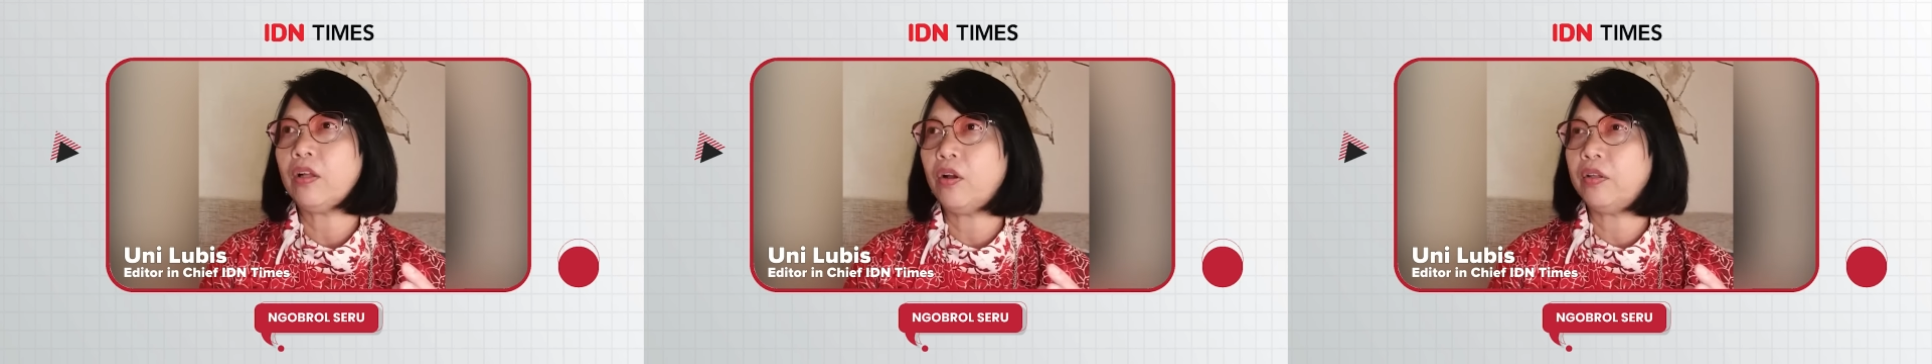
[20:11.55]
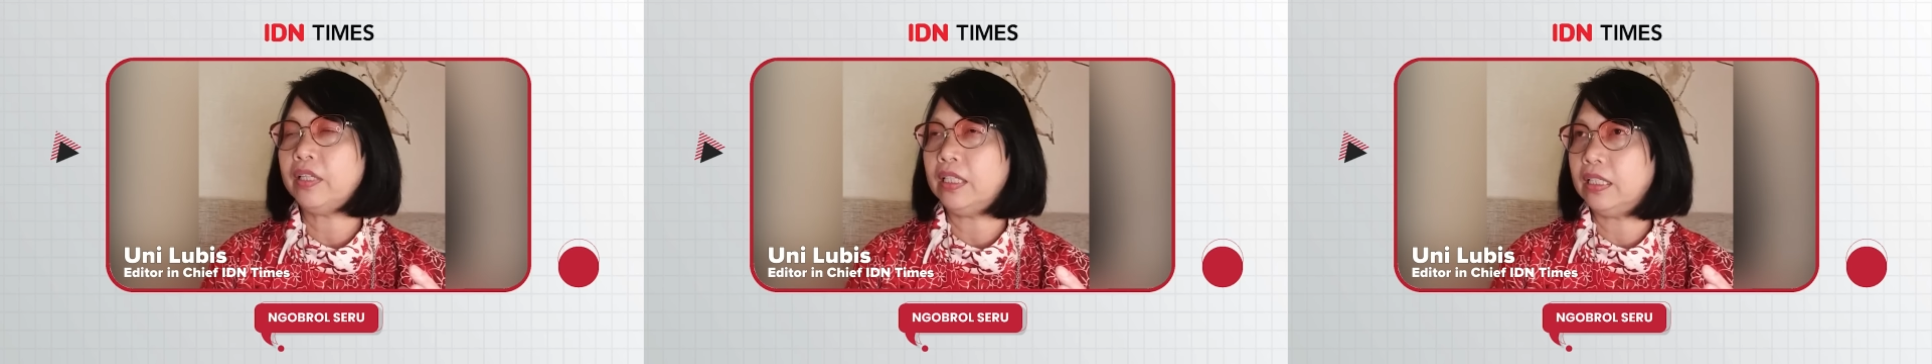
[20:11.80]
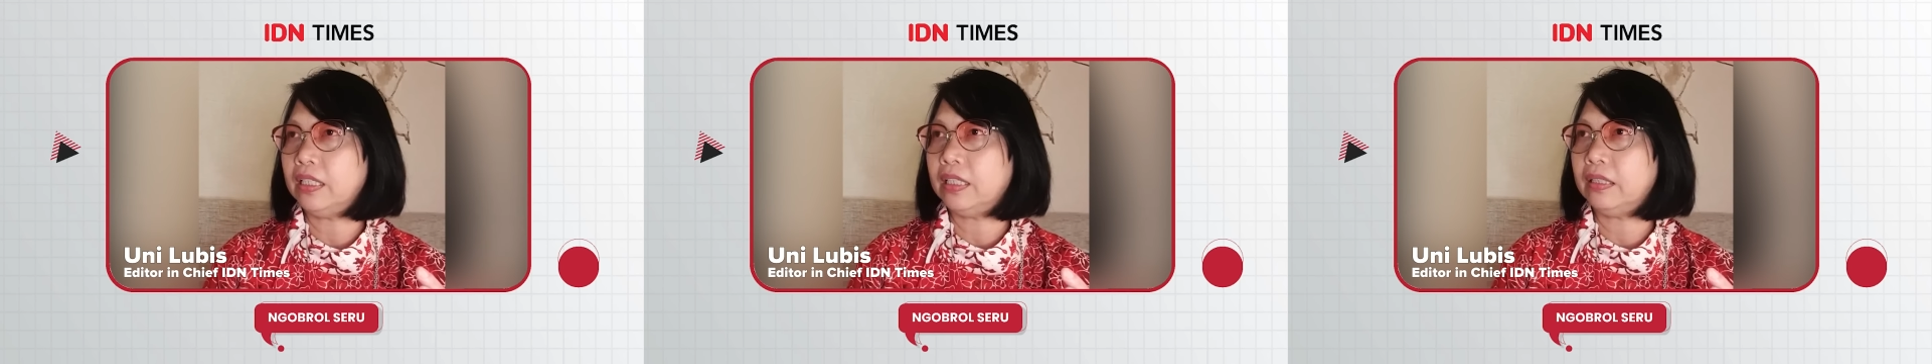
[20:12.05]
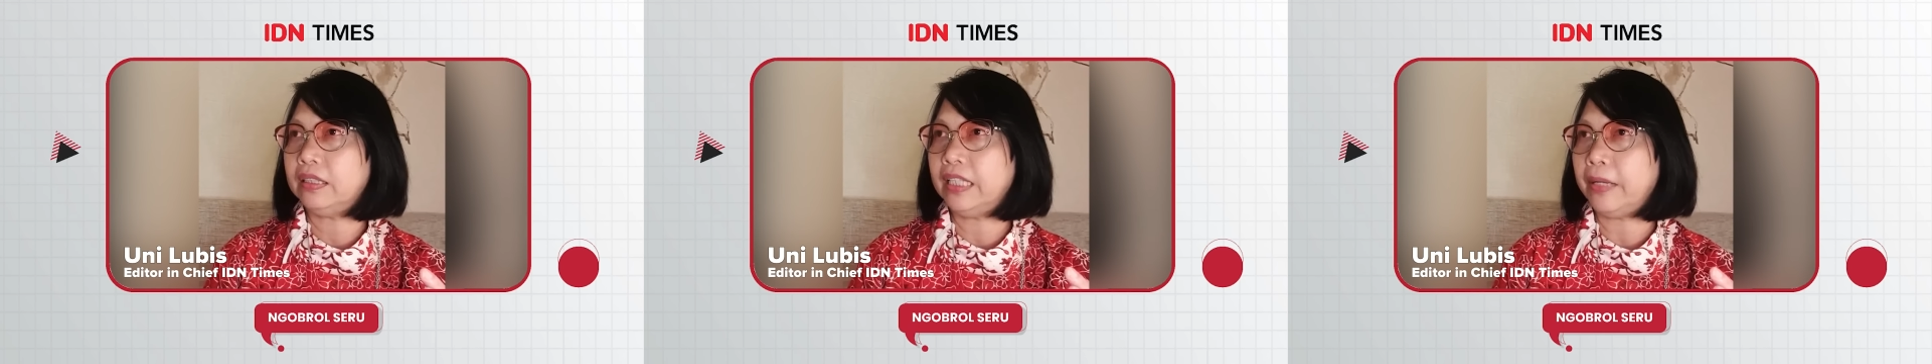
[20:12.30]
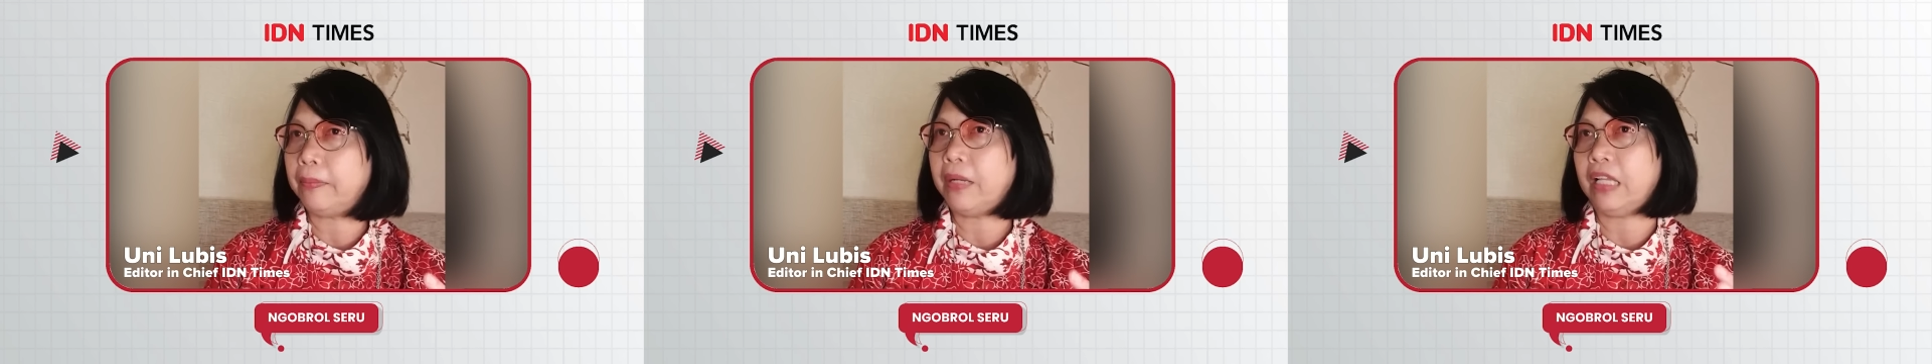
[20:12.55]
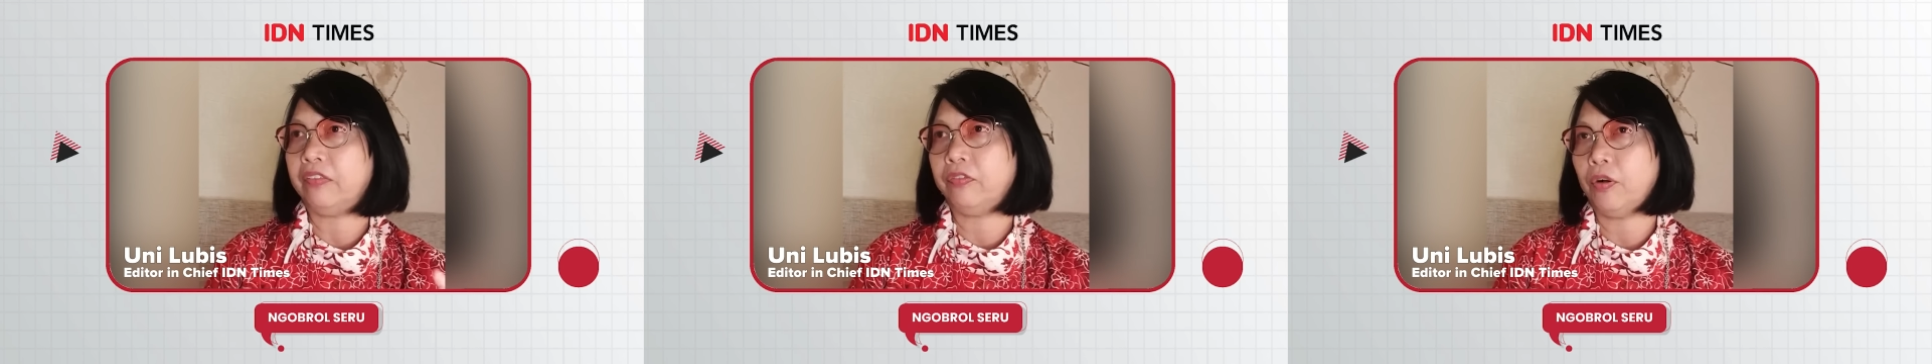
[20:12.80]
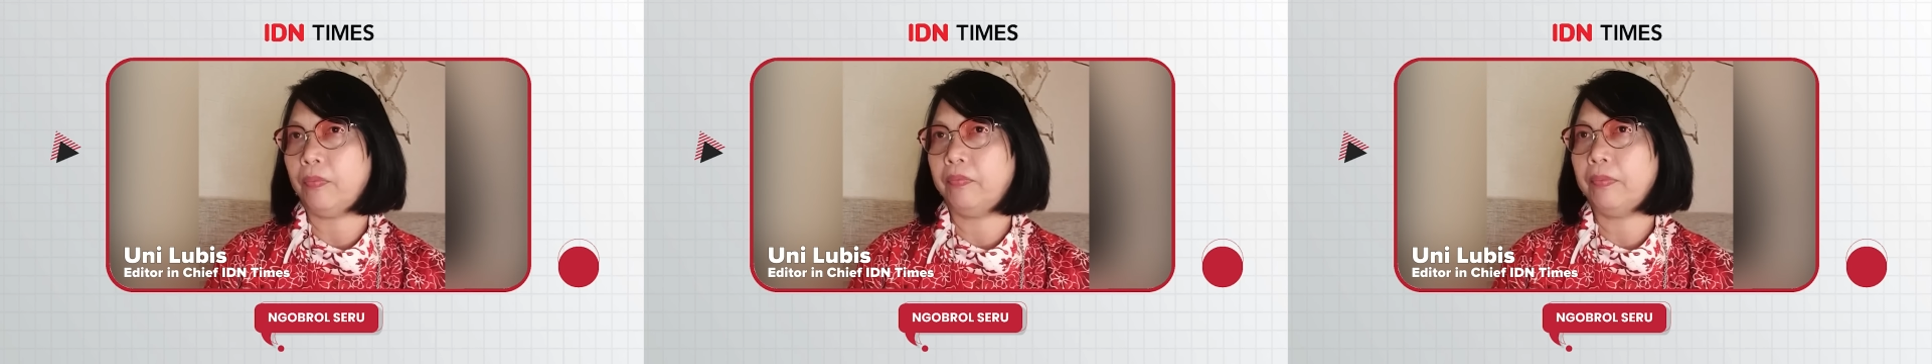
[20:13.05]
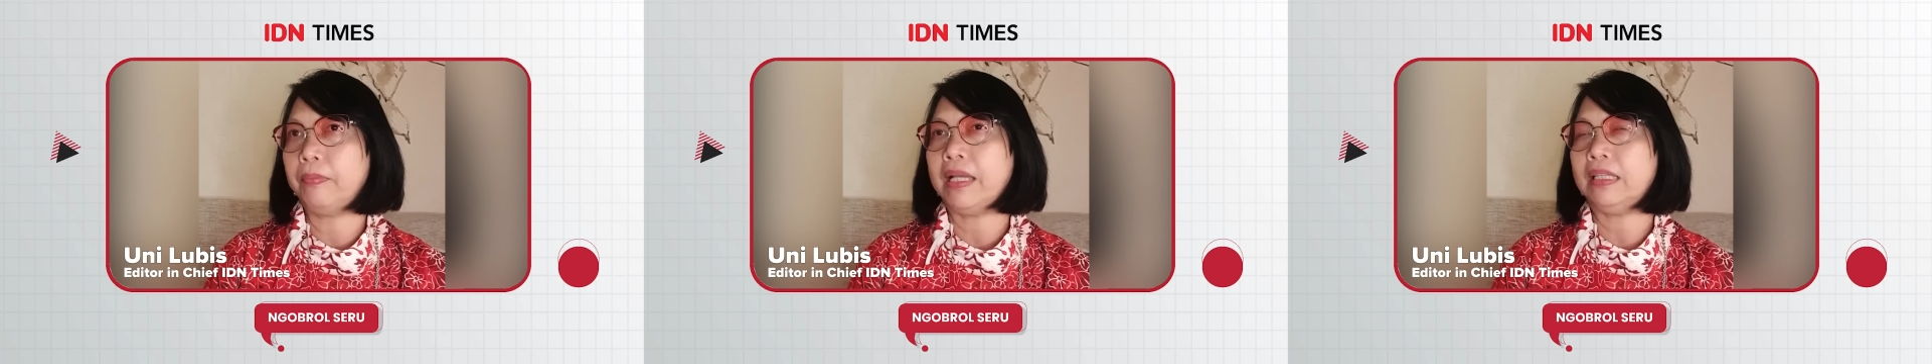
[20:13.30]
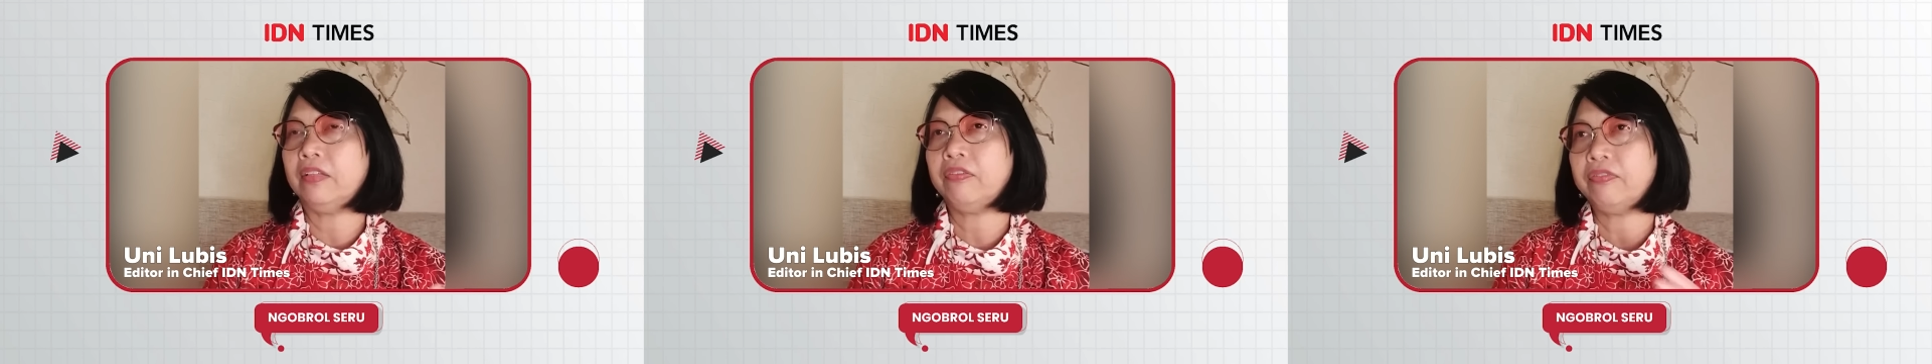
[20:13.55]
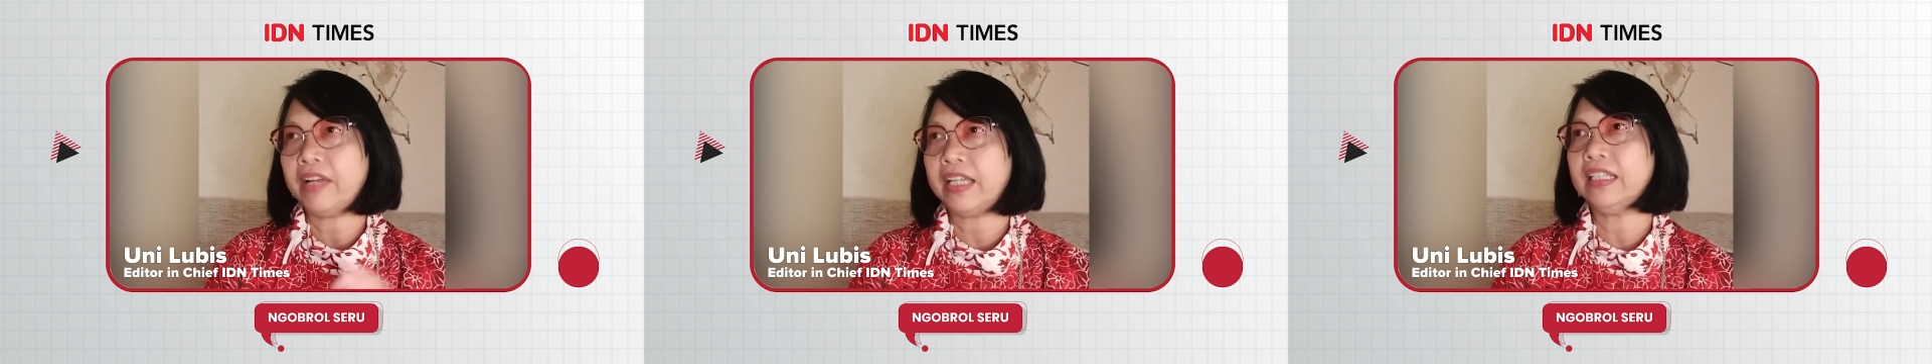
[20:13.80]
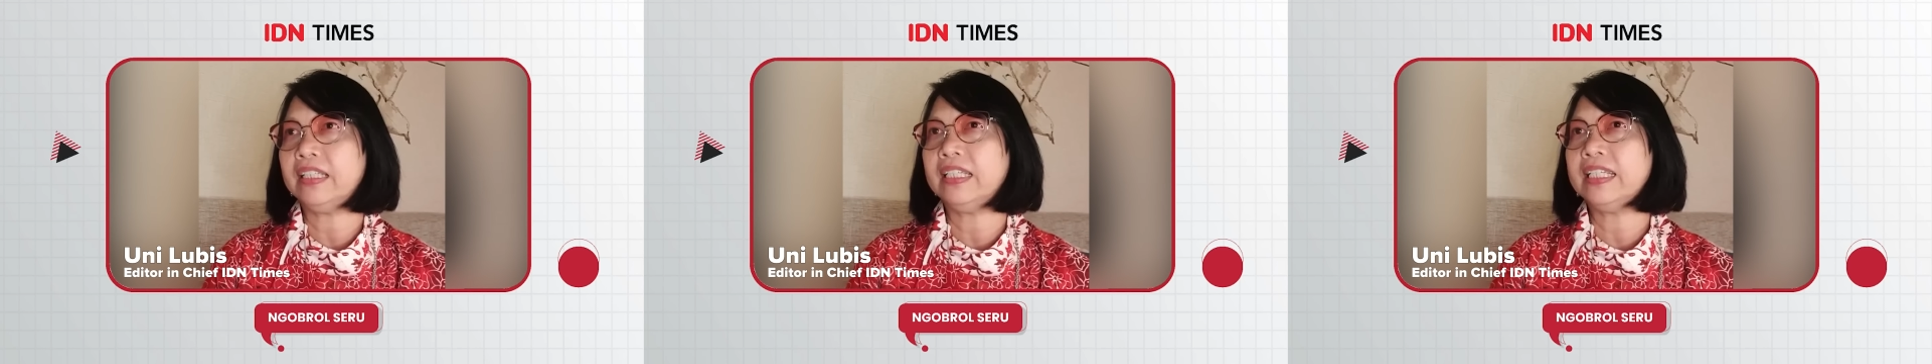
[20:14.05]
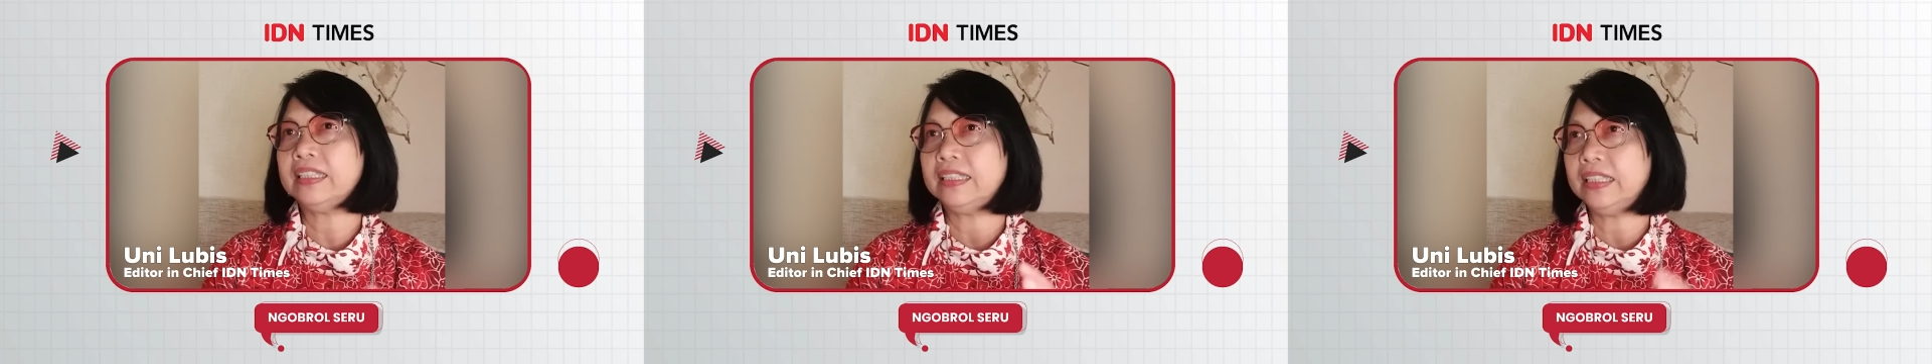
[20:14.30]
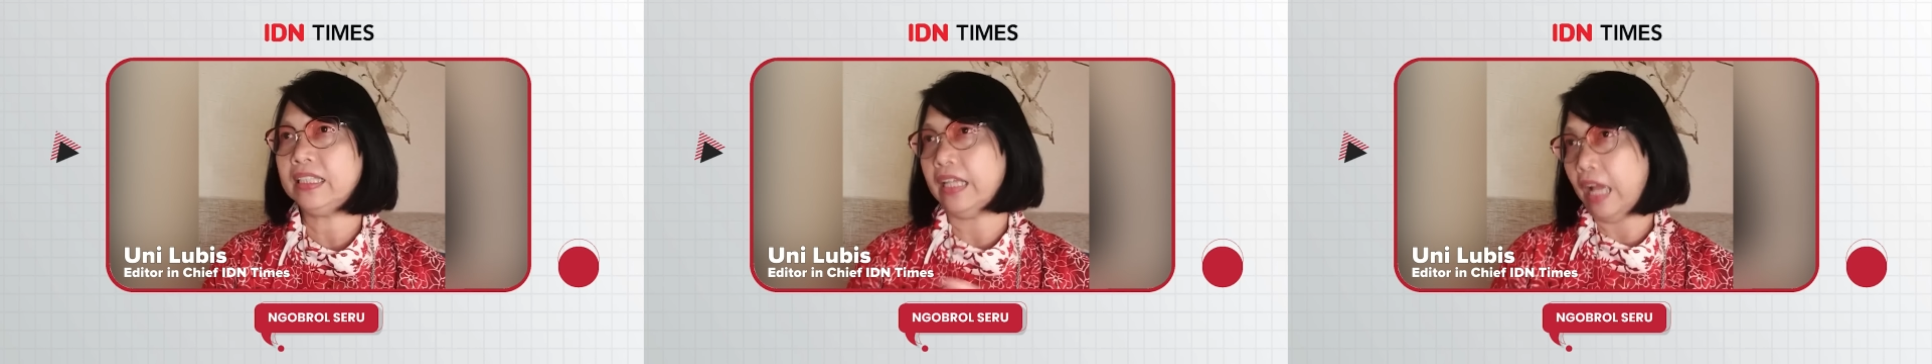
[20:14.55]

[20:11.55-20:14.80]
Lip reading: on the tech platform, but the fact that they still,